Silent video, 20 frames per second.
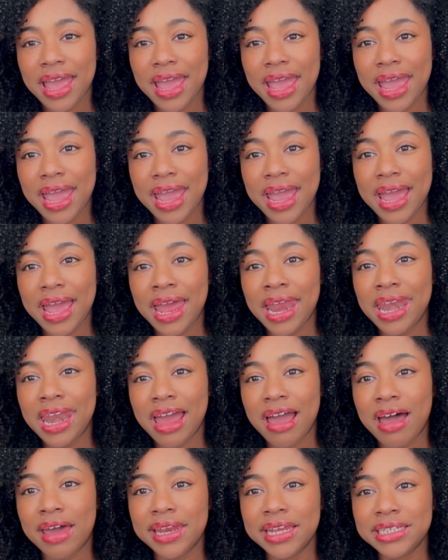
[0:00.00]
and
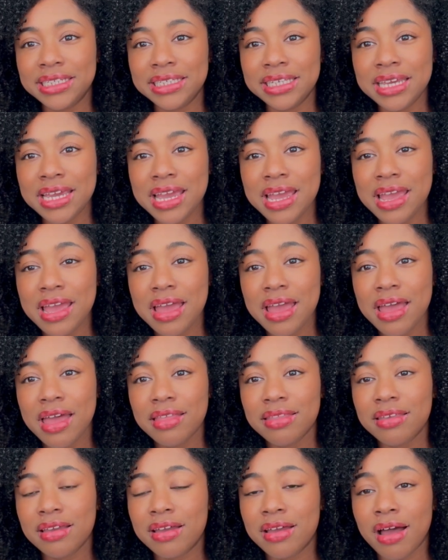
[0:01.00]
honestly,
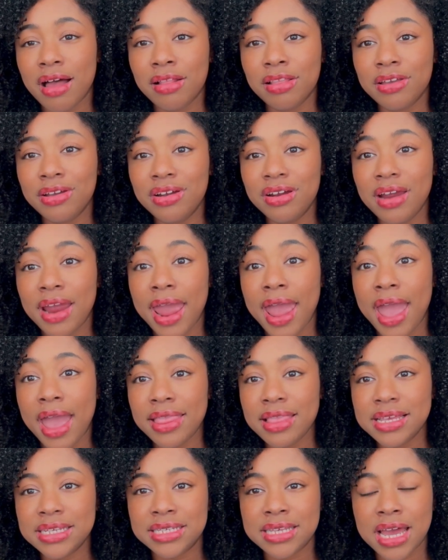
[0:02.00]
the color
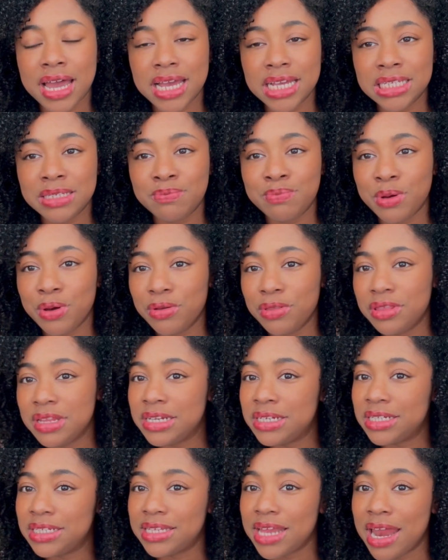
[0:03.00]
and the size both
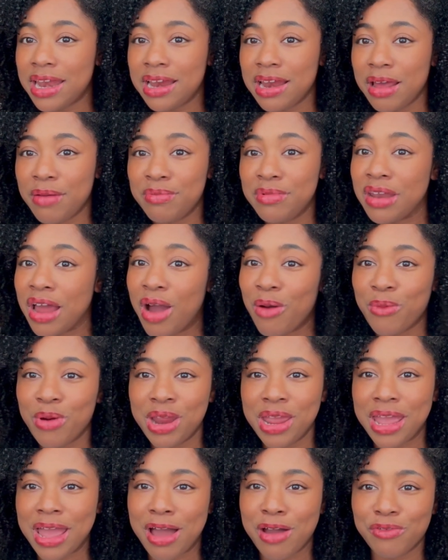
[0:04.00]
just ended up not
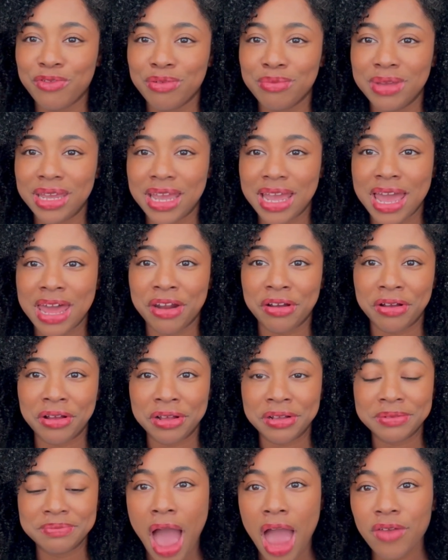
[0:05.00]
working out for me at
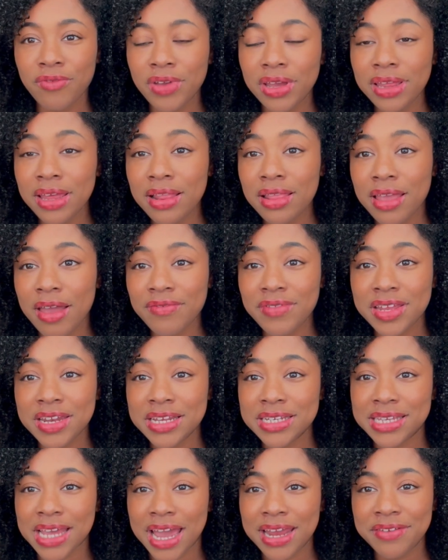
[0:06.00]
all. I really love the
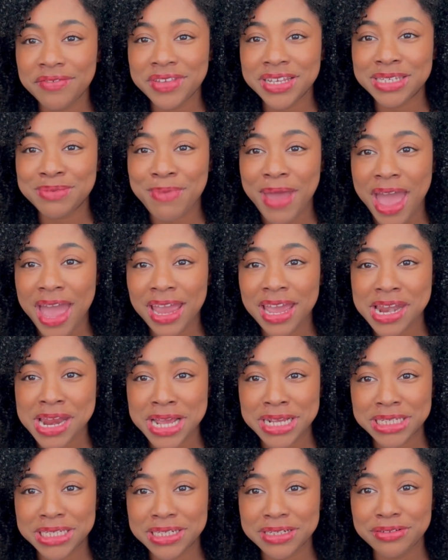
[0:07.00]
design of this bag and I
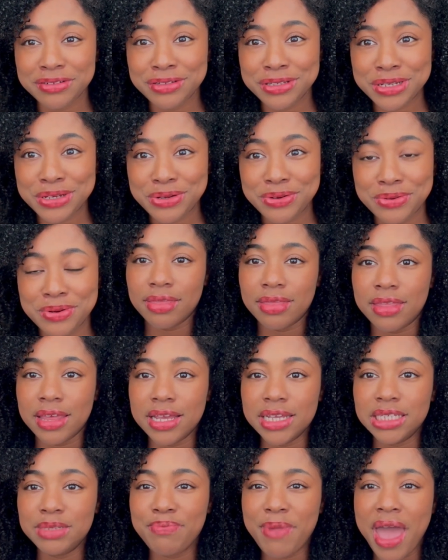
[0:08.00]
still do.
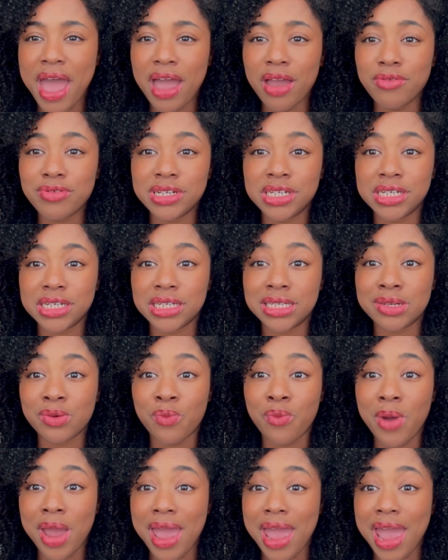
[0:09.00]
This bag was just
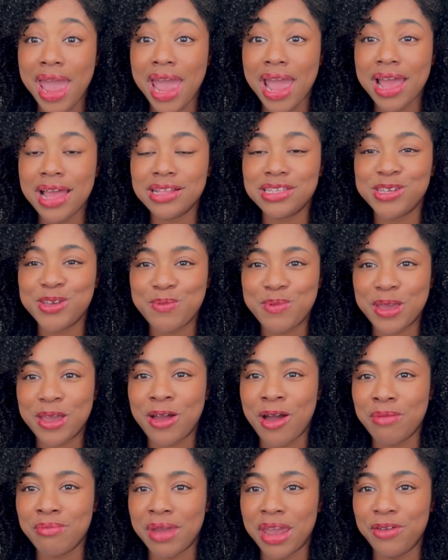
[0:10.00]
way too big
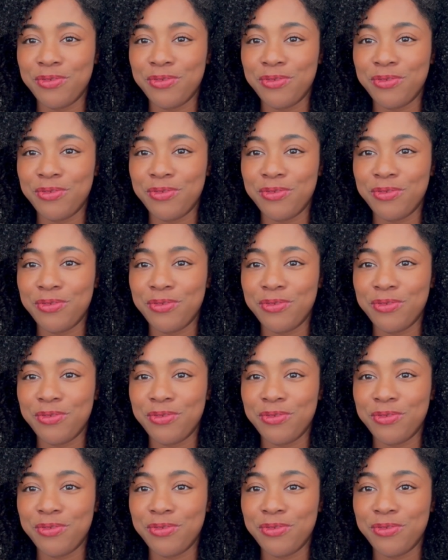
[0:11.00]
on my